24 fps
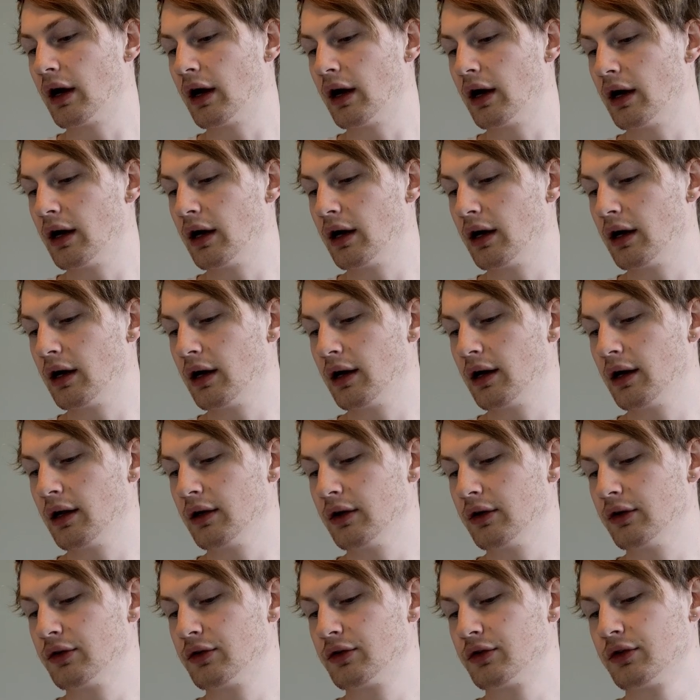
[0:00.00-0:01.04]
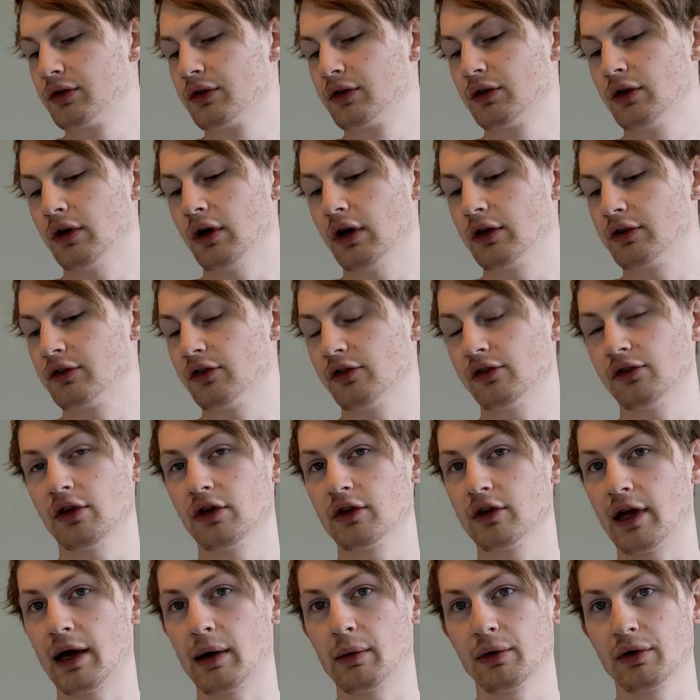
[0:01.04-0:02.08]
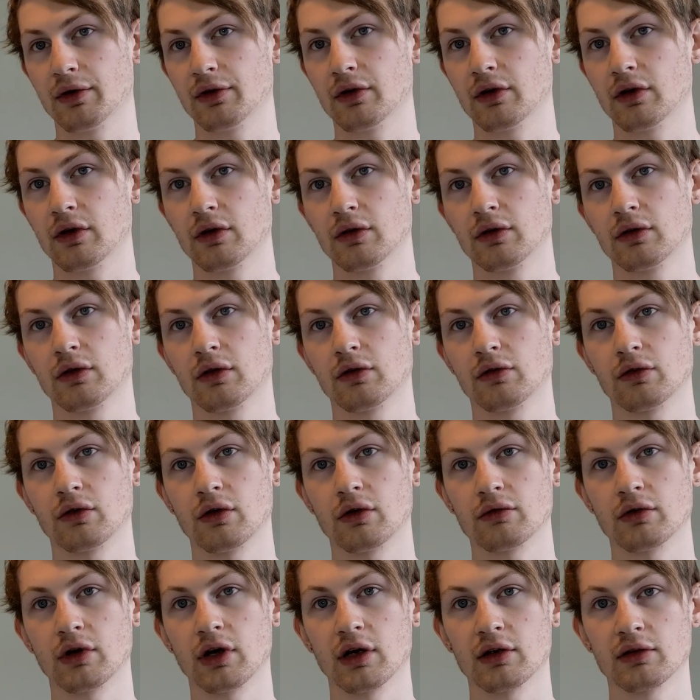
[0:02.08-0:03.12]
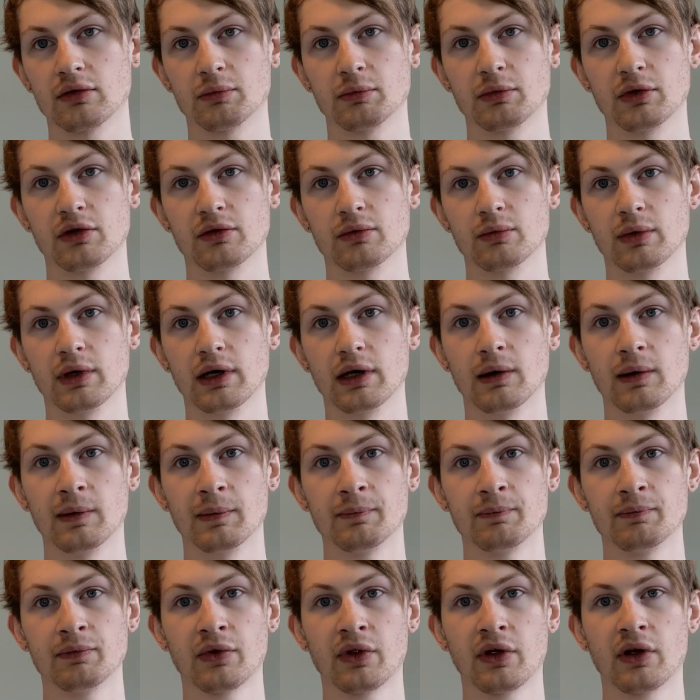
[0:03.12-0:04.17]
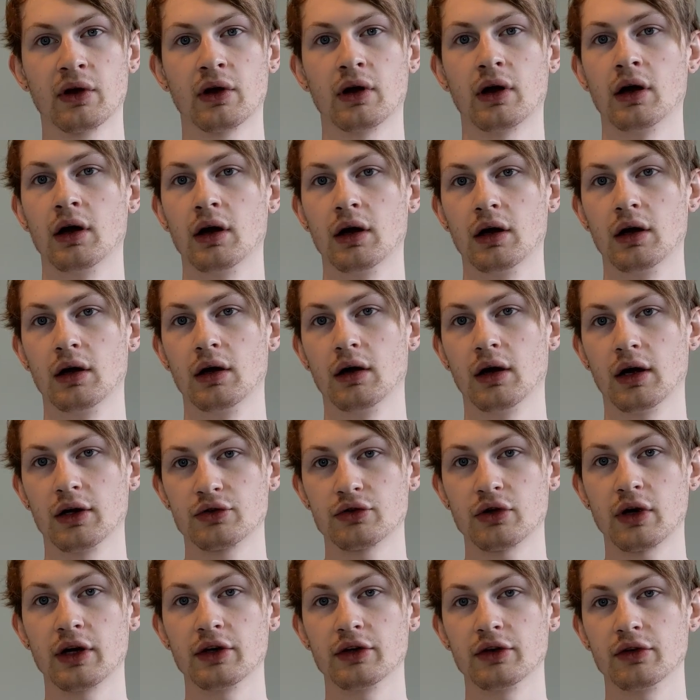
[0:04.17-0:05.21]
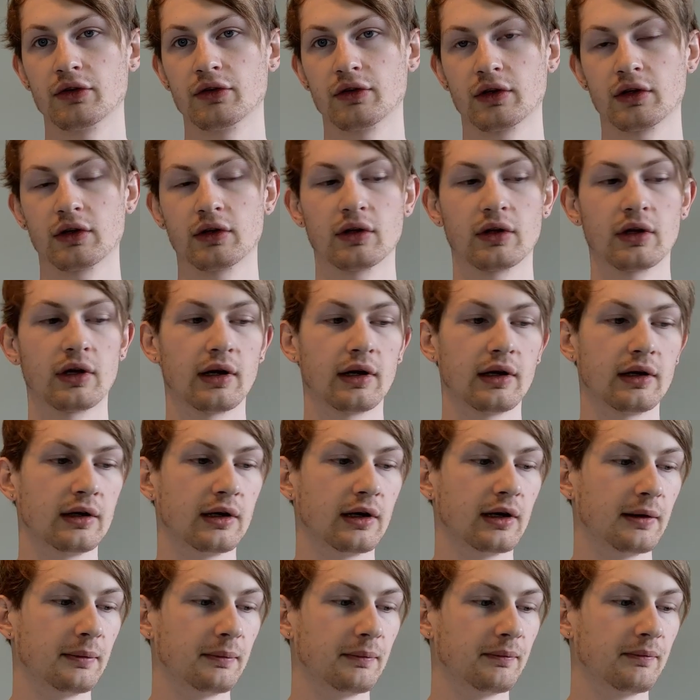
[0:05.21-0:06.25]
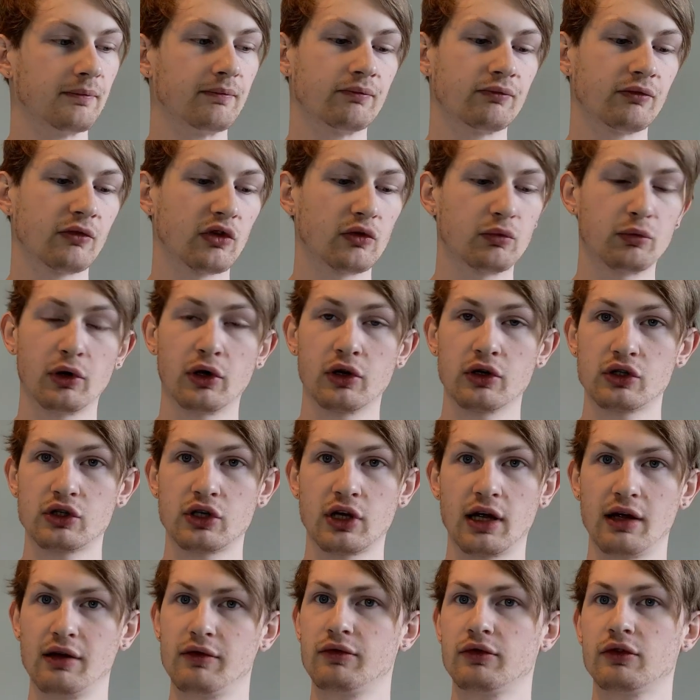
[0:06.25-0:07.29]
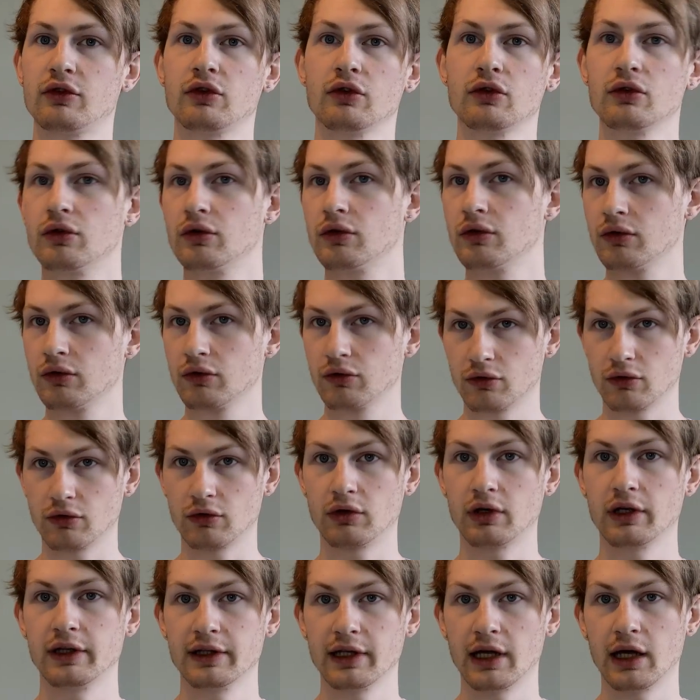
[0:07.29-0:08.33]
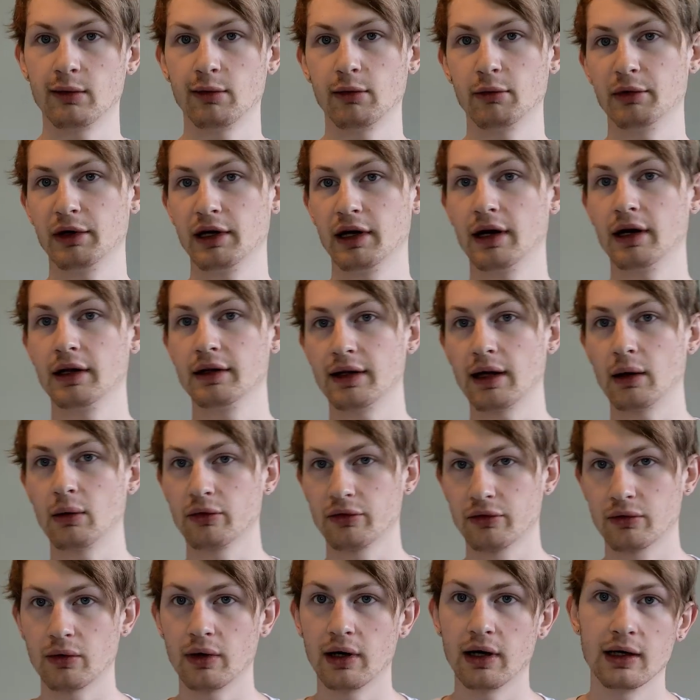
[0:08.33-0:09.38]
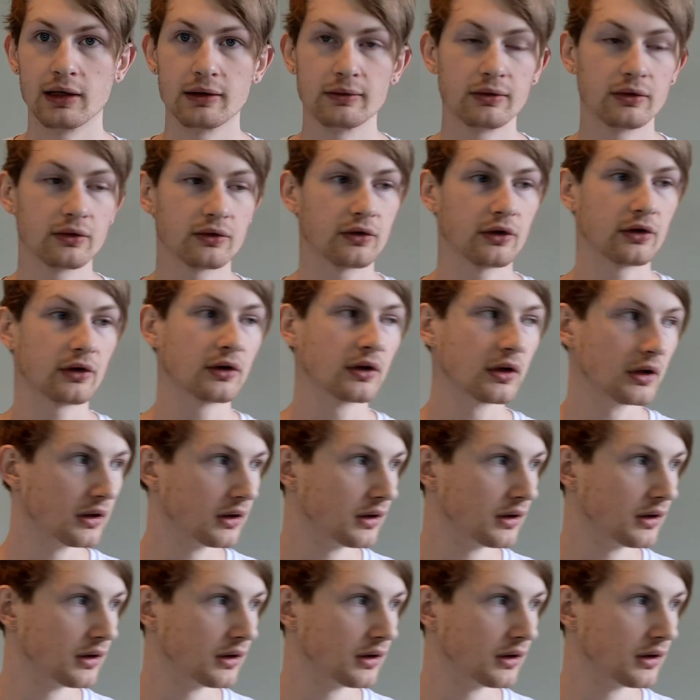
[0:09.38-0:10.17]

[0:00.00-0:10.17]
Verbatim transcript: and I just did that with the, saw rasp as well. Uh, I tried using a um, spoke shave to sort of clean that up a bit, and that was quite helpful too.